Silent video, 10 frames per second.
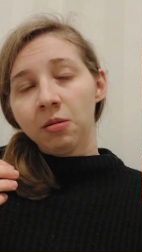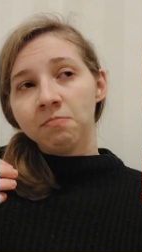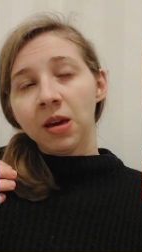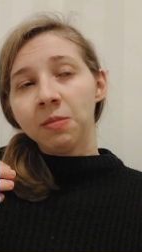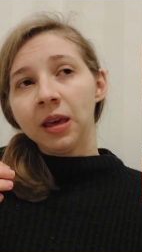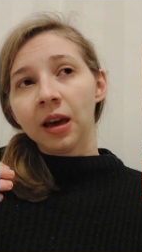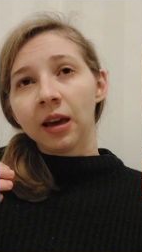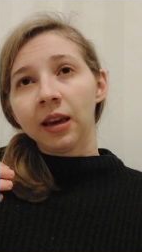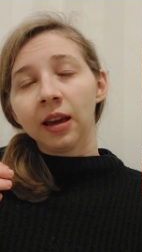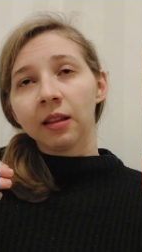Maybe
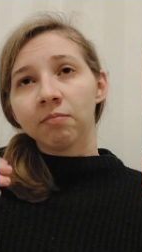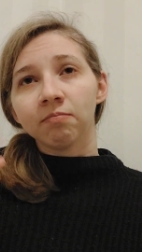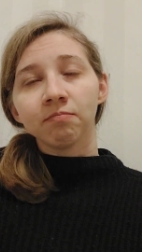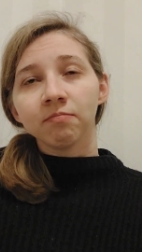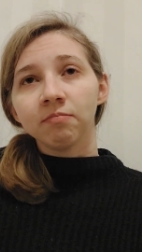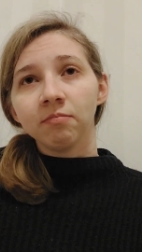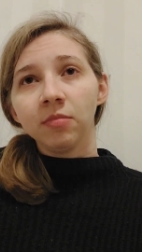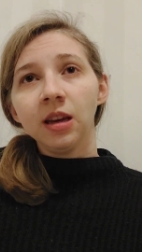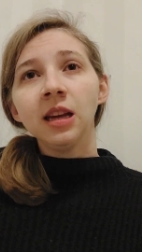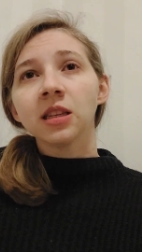I can
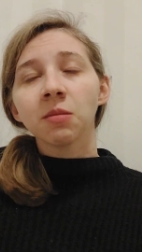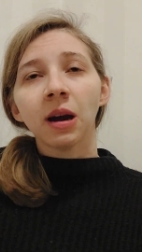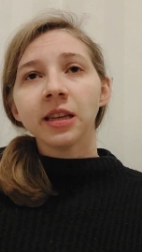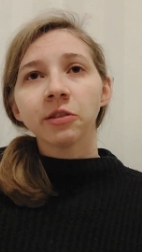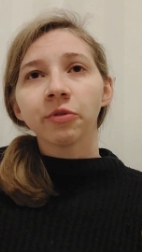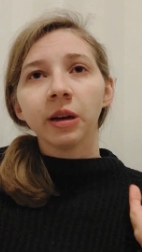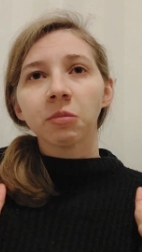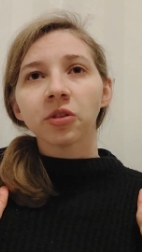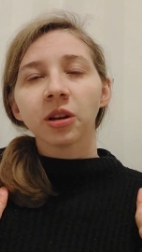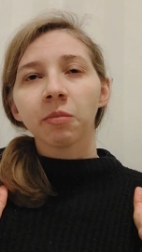eat some ice cream
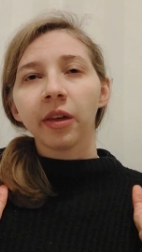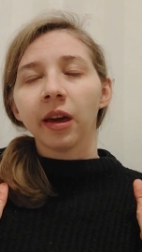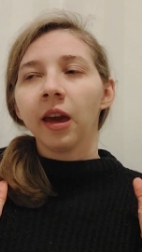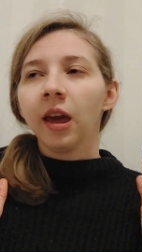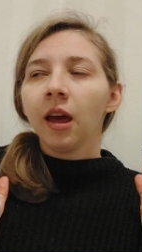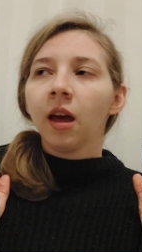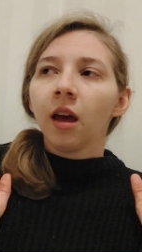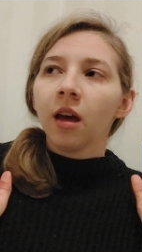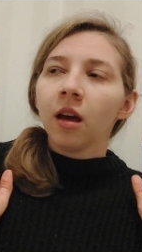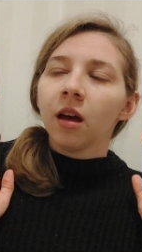or something.
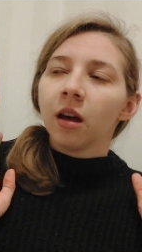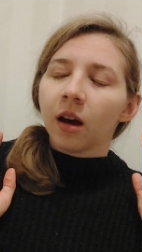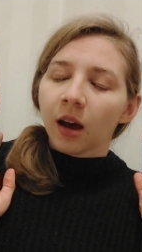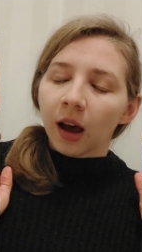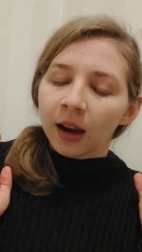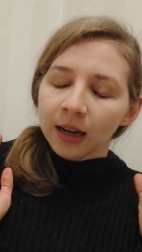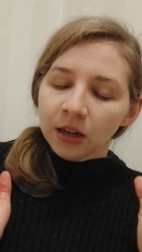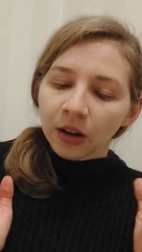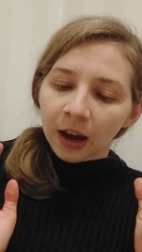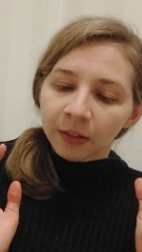I need
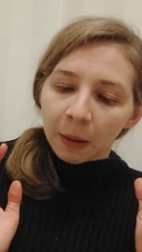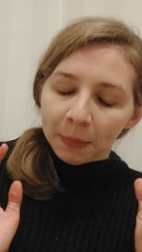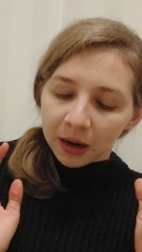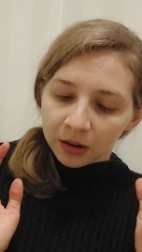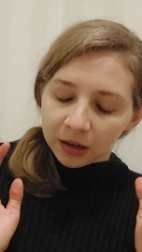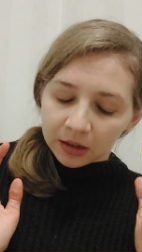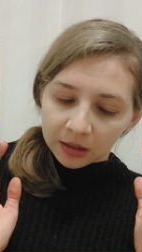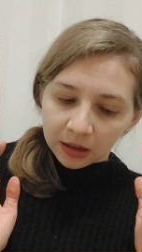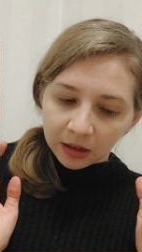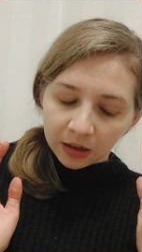to have that period
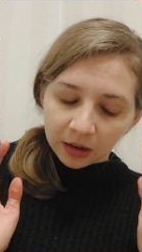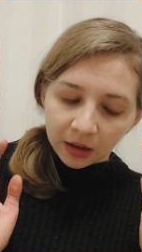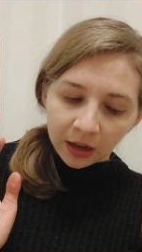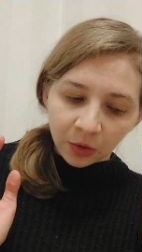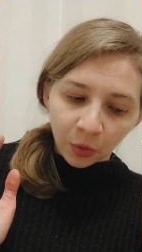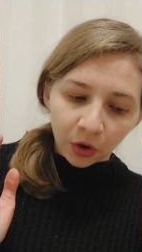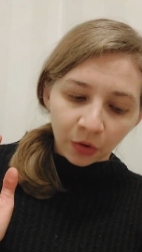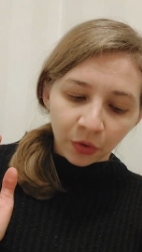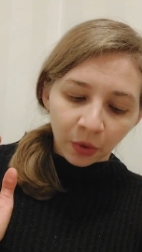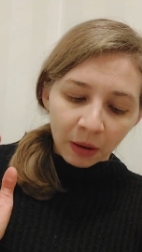in order
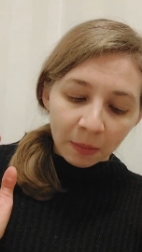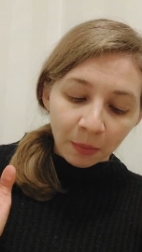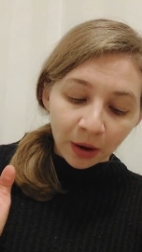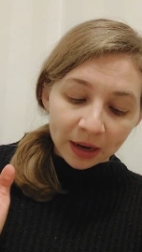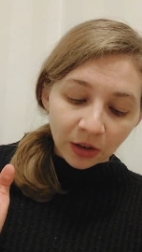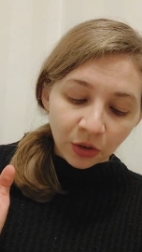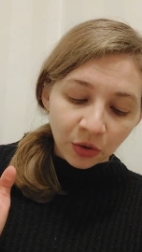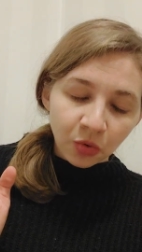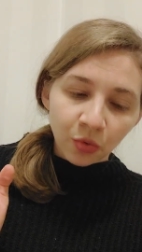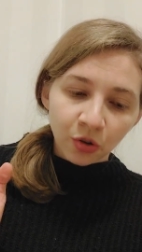for my brain
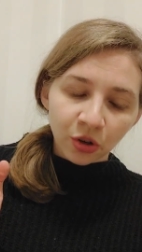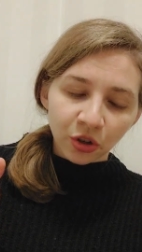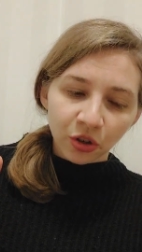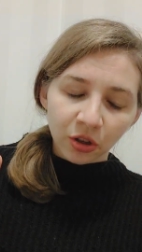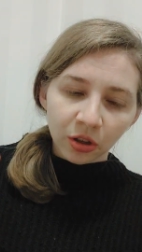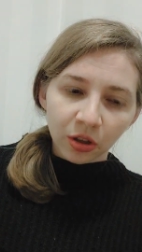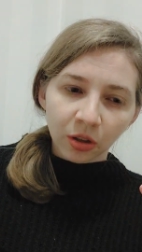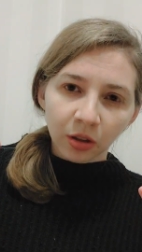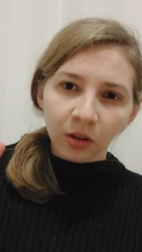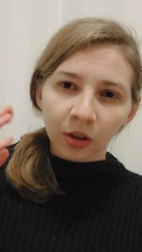to just
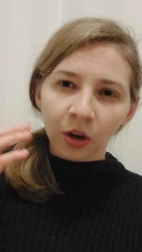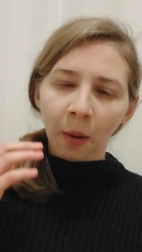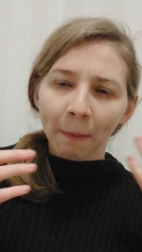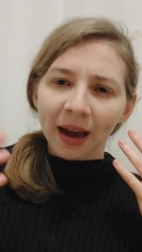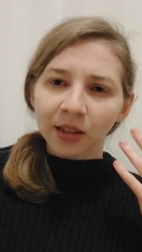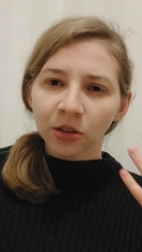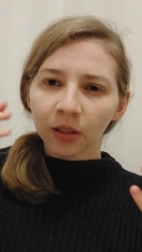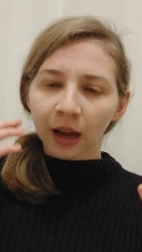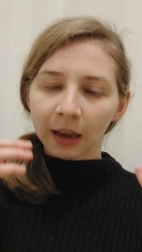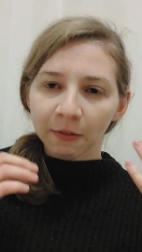come back to
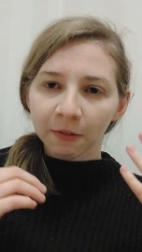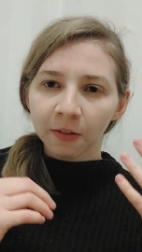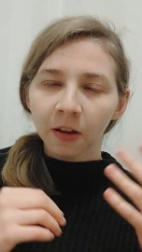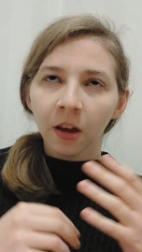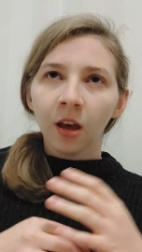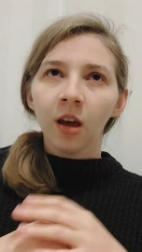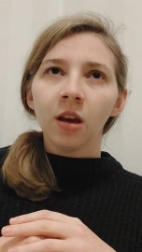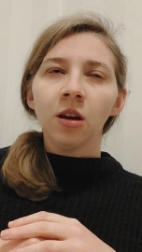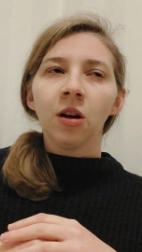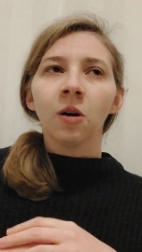life,
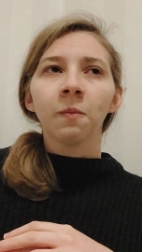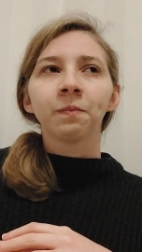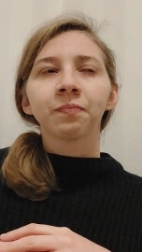you know?